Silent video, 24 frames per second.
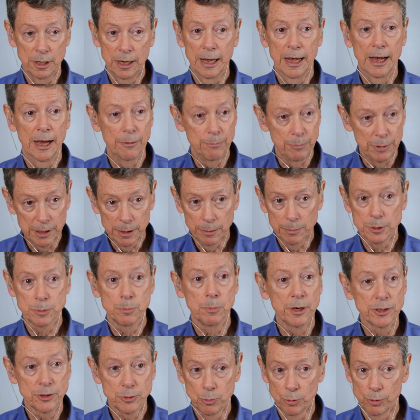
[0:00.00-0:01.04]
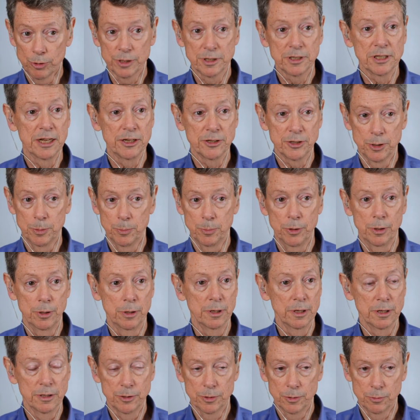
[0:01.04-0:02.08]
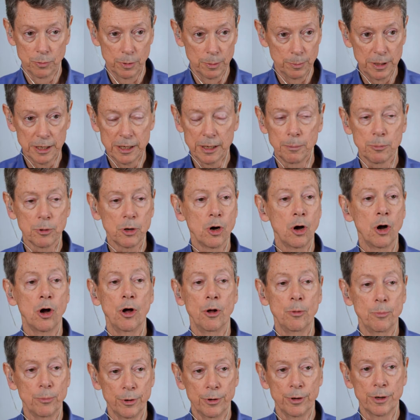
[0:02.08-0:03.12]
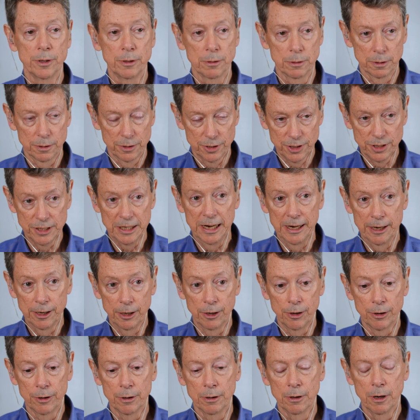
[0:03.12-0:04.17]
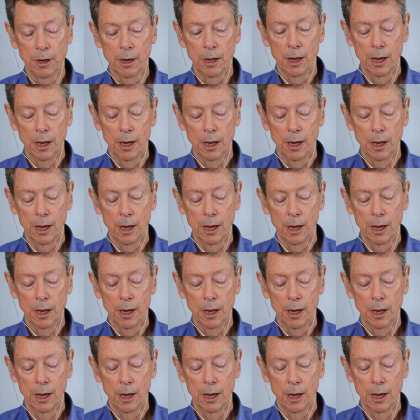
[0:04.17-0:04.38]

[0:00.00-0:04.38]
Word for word: yeah, it becomes much more accessible as we become calmer and steadier.